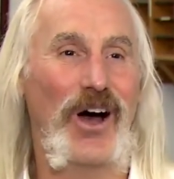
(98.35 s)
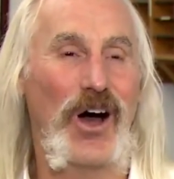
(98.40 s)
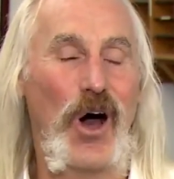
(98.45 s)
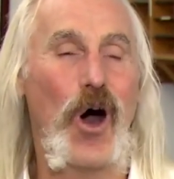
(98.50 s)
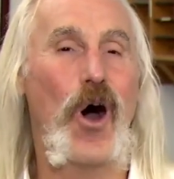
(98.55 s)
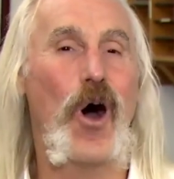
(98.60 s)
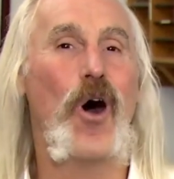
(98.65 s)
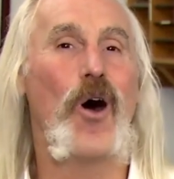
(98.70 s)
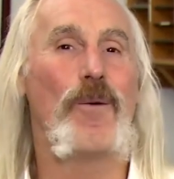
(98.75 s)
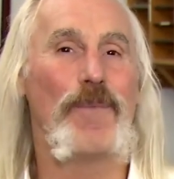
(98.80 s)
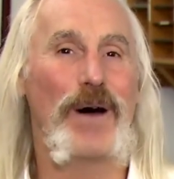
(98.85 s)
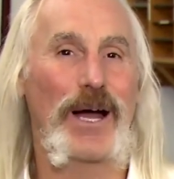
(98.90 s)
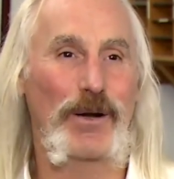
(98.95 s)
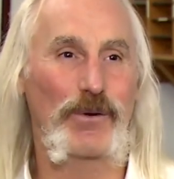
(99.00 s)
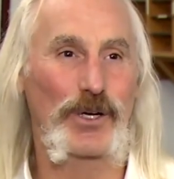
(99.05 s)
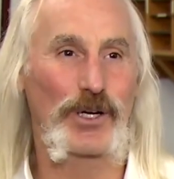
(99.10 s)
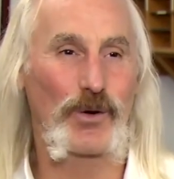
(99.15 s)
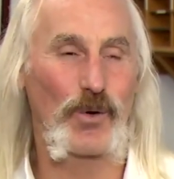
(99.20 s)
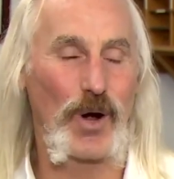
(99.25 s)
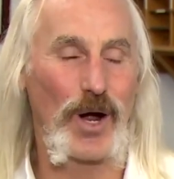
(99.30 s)
all my
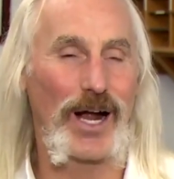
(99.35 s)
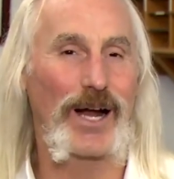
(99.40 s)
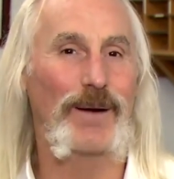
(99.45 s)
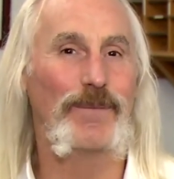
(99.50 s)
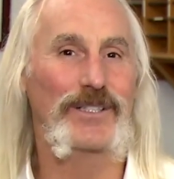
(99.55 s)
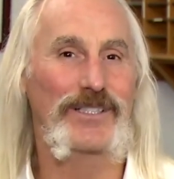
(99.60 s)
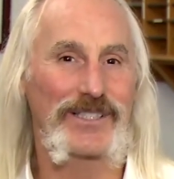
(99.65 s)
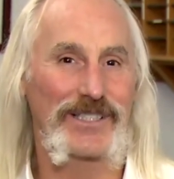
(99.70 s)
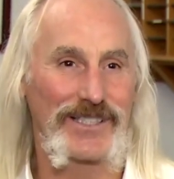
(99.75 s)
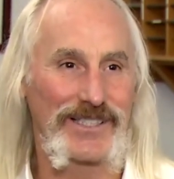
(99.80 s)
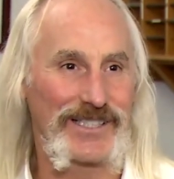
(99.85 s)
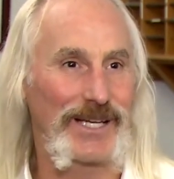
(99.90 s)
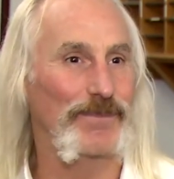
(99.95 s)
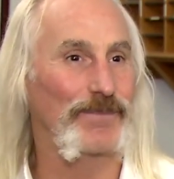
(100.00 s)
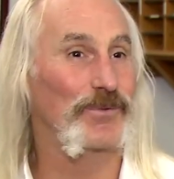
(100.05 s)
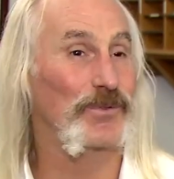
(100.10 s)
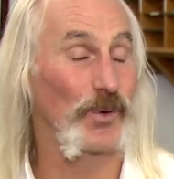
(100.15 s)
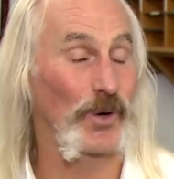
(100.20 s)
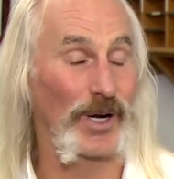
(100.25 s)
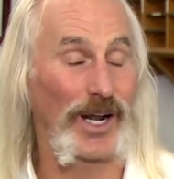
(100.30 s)
requirements
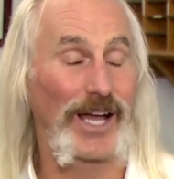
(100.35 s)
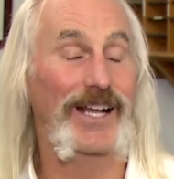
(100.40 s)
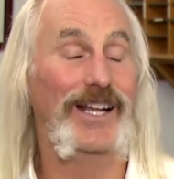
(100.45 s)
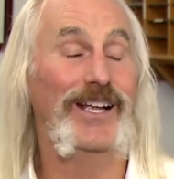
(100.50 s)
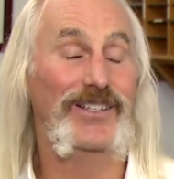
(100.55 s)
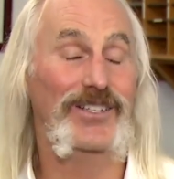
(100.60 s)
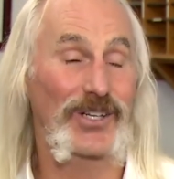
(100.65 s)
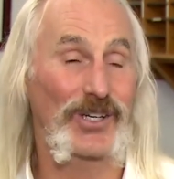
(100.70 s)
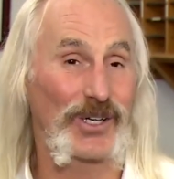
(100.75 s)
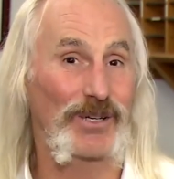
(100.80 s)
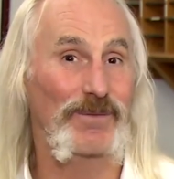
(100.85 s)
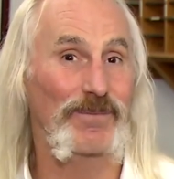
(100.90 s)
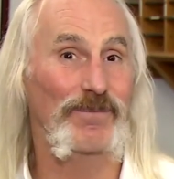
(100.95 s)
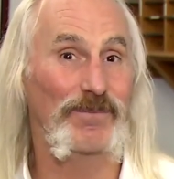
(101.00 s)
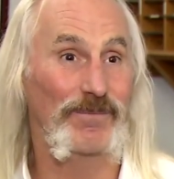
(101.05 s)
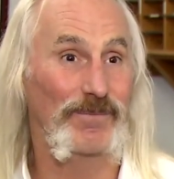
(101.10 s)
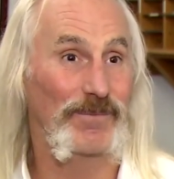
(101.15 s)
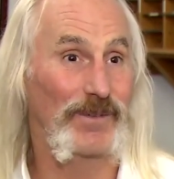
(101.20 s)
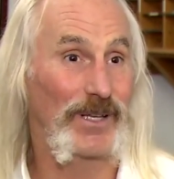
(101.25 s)
except what I term